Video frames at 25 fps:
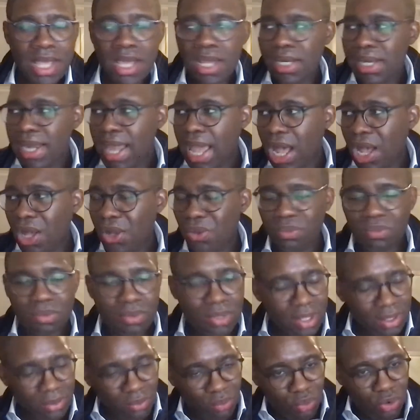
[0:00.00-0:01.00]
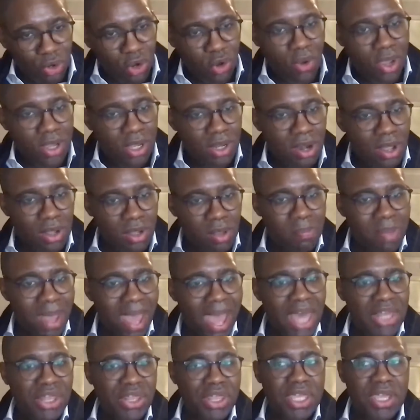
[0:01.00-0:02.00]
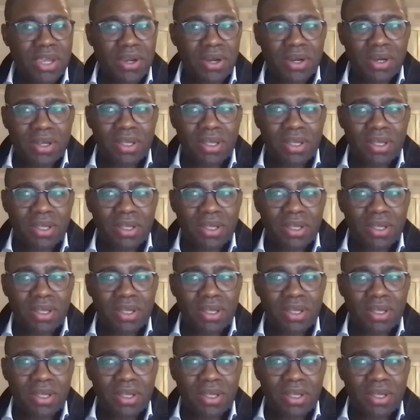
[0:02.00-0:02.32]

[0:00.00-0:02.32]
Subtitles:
Now, we're going along a path here.